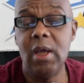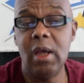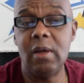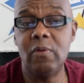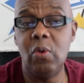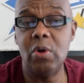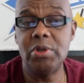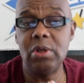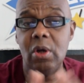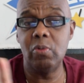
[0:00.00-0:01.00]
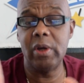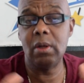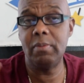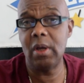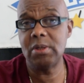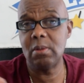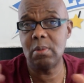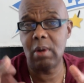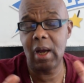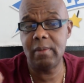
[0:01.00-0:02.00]
And, of course, you know, ring the bell,
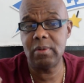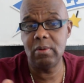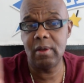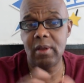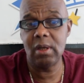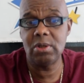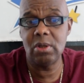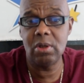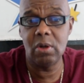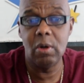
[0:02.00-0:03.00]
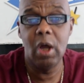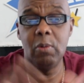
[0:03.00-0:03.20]
subscribe, do the things you do.